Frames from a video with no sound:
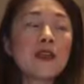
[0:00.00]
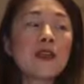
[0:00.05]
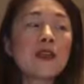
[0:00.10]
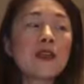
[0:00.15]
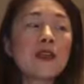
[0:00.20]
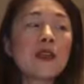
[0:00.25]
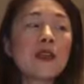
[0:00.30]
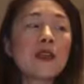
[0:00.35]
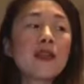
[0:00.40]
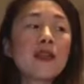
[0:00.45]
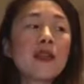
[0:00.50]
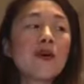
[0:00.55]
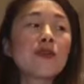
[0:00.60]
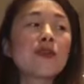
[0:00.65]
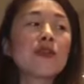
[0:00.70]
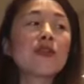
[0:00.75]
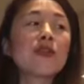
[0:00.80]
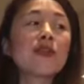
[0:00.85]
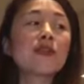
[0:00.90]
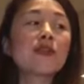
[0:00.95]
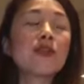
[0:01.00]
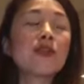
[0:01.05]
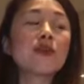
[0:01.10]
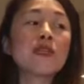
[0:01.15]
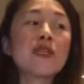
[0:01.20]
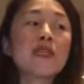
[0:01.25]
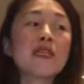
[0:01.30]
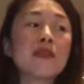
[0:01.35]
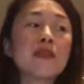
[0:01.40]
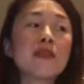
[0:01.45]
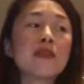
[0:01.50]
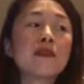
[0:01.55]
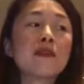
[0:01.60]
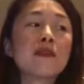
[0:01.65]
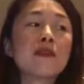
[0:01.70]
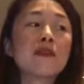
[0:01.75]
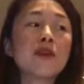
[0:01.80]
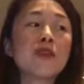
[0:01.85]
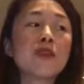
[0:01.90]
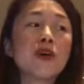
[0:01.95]
allowing the surface
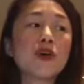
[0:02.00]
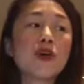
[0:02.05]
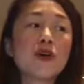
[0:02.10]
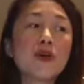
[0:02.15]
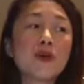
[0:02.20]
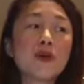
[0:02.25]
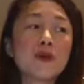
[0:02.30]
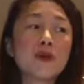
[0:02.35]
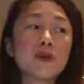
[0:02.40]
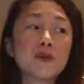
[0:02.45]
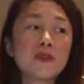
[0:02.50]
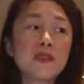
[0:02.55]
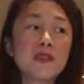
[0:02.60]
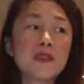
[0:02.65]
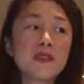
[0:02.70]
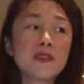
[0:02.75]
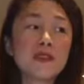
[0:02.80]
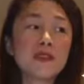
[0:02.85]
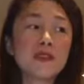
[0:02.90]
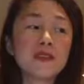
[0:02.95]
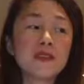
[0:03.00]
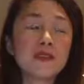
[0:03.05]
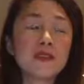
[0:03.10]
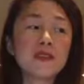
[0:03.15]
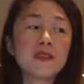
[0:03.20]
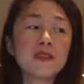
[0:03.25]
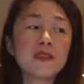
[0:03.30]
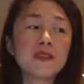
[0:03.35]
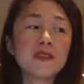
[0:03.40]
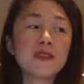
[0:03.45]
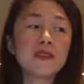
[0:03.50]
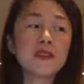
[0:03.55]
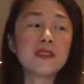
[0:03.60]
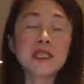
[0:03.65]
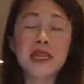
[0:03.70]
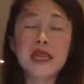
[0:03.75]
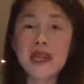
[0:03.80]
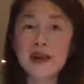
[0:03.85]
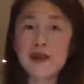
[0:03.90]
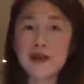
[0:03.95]
beneath to hold and
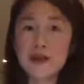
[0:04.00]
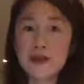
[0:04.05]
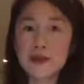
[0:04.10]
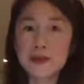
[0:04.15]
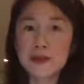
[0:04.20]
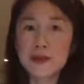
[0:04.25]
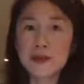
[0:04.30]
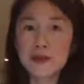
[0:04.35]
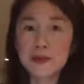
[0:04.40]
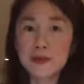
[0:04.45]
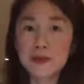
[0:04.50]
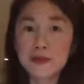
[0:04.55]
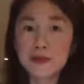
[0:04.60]
carry you.